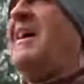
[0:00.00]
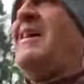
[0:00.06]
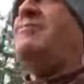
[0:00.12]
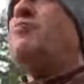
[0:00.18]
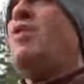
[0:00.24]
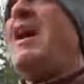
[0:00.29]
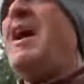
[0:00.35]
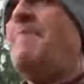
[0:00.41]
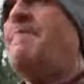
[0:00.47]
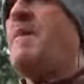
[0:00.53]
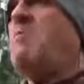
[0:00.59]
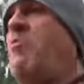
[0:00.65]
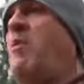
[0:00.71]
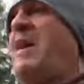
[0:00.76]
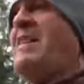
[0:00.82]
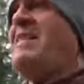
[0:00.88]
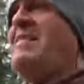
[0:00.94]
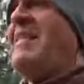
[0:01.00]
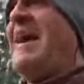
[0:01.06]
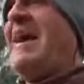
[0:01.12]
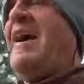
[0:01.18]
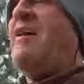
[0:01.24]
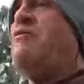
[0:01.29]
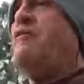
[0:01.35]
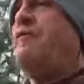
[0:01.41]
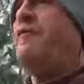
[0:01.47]
Now I had been wearing that
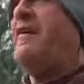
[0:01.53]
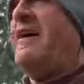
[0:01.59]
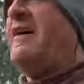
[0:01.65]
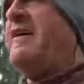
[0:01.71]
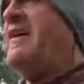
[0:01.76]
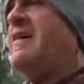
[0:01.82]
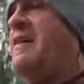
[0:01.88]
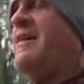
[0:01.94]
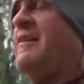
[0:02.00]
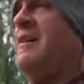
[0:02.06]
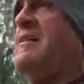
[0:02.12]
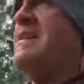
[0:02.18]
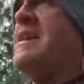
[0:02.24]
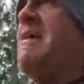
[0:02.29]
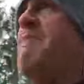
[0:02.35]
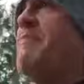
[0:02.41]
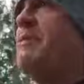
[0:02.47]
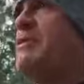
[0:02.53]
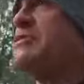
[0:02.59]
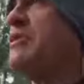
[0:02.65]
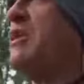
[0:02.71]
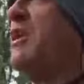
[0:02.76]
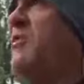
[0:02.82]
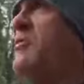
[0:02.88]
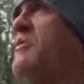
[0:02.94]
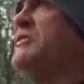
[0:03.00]
outfit, like the Emperor's
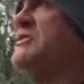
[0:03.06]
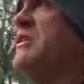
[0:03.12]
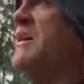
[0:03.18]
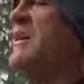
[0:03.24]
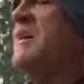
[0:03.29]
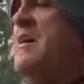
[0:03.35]
clothes,